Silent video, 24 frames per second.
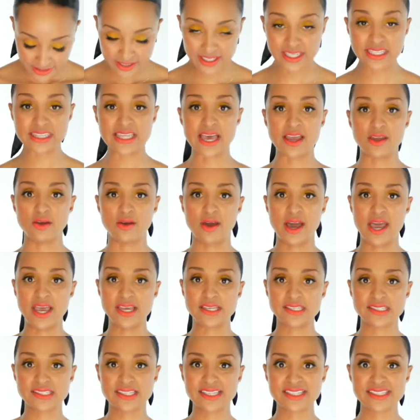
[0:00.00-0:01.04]
Look at that, you
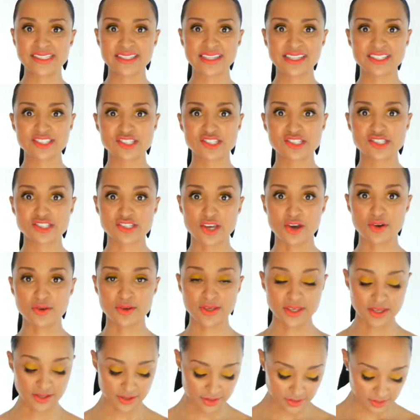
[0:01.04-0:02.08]
guys. Isn't that so
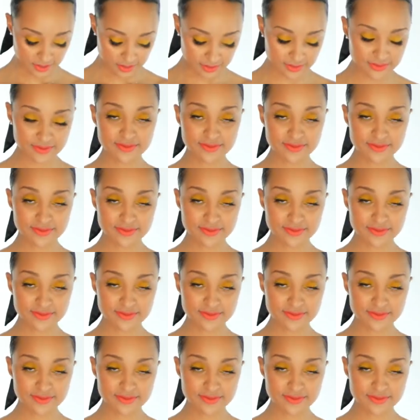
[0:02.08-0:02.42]
cute?